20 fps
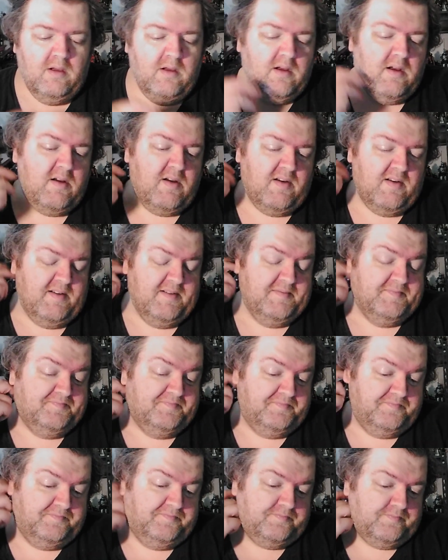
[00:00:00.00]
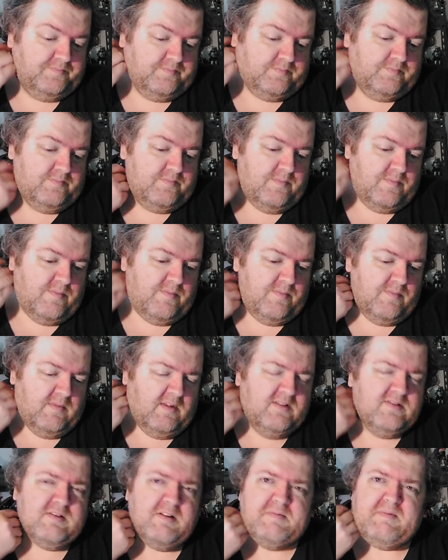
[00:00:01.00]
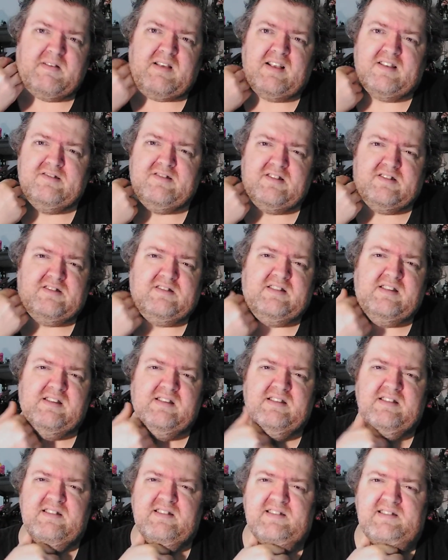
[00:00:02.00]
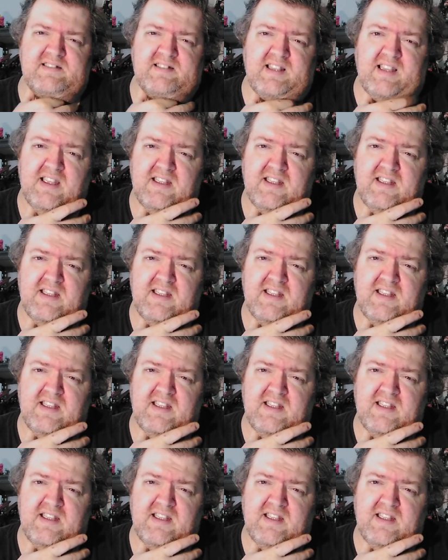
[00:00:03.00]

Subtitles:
All right, so it'd be like 16 to